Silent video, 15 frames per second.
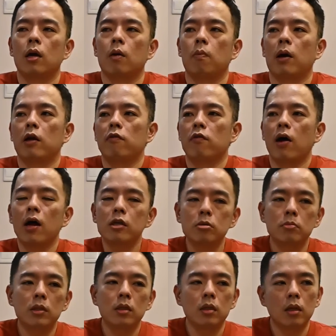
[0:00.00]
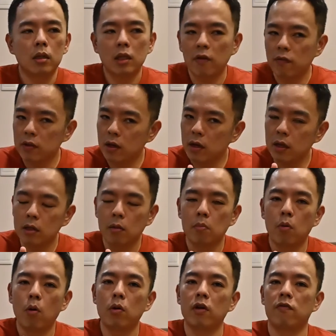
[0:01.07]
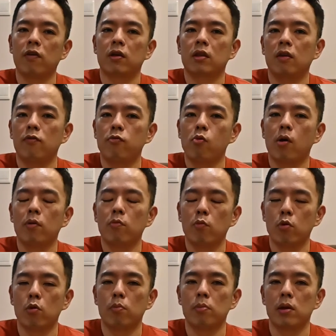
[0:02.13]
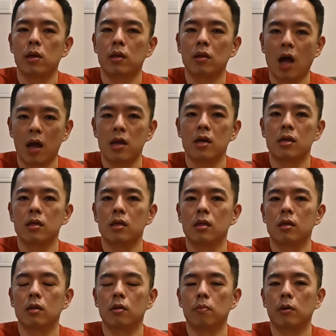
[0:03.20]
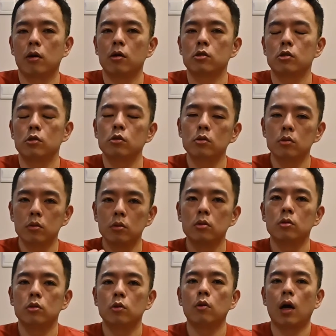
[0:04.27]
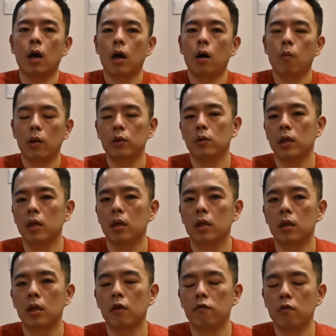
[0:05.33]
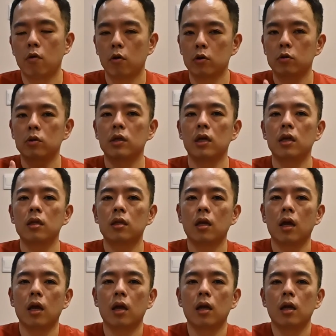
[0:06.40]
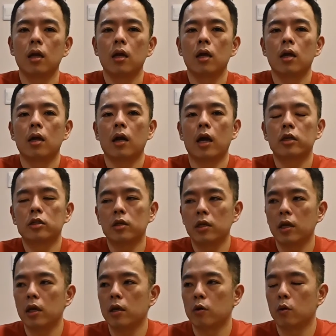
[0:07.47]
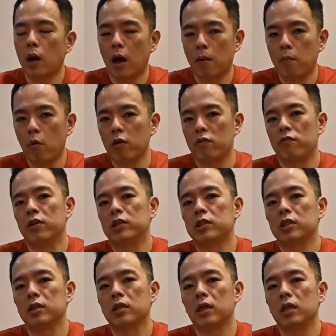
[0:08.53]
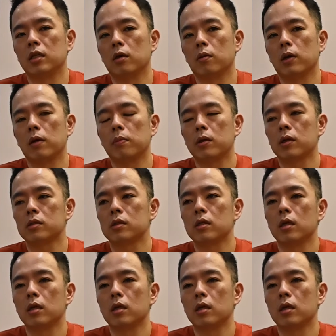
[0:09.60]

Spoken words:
But if you ask me, definitely the more effective one will be diet, because you are what you eat. If you control the intake, actually you are more efficient in a way, because